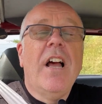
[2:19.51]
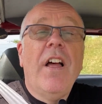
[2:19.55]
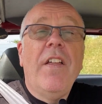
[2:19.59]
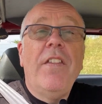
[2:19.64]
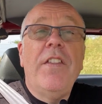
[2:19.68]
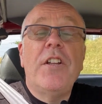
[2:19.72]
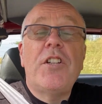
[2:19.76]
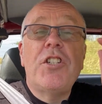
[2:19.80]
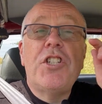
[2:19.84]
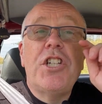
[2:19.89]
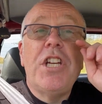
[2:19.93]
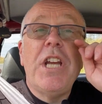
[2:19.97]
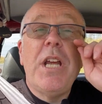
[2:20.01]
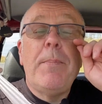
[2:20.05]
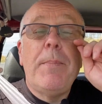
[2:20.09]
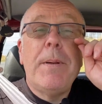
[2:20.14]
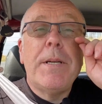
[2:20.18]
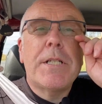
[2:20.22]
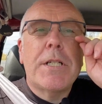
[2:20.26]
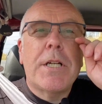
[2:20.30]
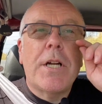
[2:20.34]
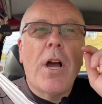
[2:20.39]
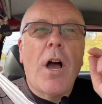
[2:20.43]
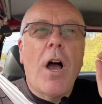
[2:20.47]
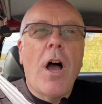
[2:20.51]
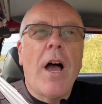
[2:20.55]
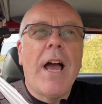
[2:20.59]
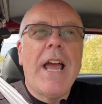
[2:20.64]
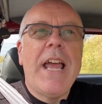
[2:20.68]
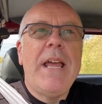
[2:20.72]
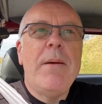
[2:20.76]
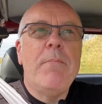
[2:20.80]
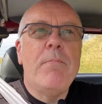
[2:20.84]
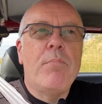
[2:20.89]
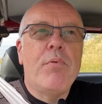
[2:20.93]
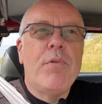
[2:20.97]
the cheapest car
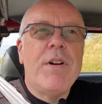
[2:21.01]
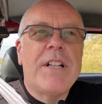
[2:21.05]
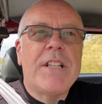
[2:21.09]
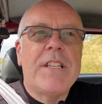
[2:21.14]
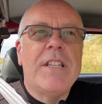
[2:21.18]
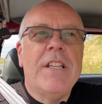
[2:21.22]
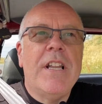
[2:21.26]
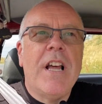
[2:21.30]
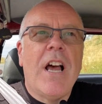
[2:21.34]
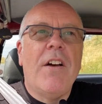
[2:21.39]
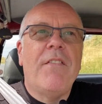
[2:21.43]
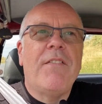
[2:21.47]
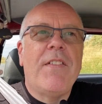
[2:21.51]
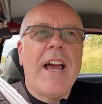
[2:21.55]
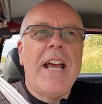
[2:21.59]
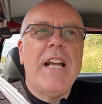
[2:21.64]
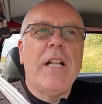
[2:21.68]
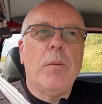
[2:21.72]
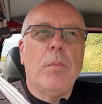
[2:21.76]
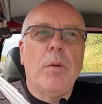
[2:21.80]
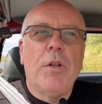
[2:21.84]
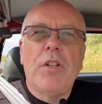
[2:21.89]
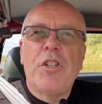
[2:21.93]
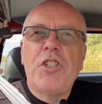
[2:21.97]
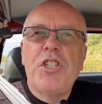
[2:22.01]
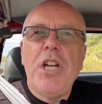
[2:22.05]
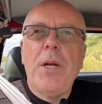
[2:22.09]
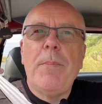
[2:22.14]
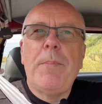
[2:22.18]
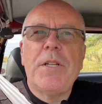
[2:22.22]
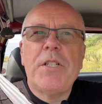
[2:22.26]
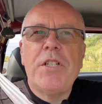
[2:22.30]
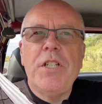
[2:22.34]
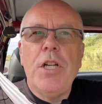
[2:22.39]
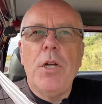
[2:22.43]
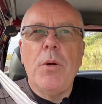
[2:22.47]
in Britain available, the
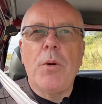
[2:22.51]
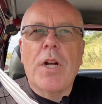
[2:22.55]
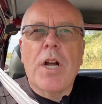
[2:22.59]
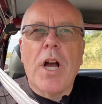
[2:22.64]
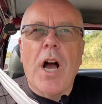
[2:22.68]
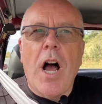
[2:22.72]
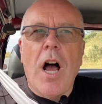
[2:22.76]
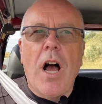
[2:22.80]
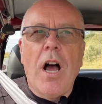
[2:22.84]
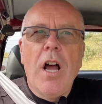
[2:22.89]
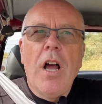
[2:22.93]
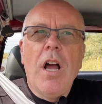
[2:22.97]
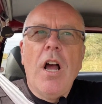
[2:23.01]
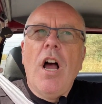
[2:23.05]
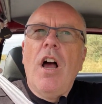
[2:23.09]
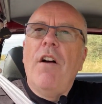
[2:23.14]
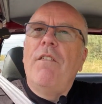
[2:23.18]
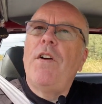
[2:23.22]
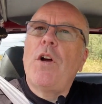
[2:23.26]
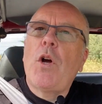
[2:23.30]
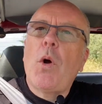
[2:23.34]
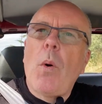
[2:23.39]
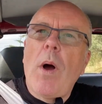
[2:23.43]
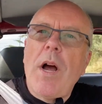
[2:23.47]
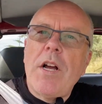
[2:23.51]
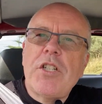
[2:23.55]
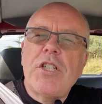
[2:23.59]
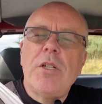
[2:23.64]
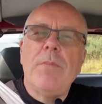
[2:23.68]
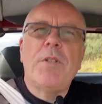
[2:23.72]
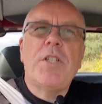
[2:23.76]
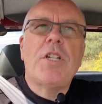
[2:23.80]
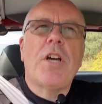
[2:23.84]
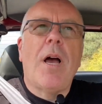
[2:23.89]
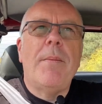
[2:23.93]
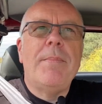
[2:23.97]
cheapest new car for quite
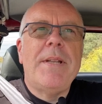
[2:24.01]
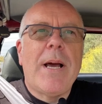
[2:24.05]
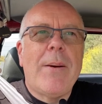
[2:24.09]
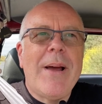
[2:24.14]
some time.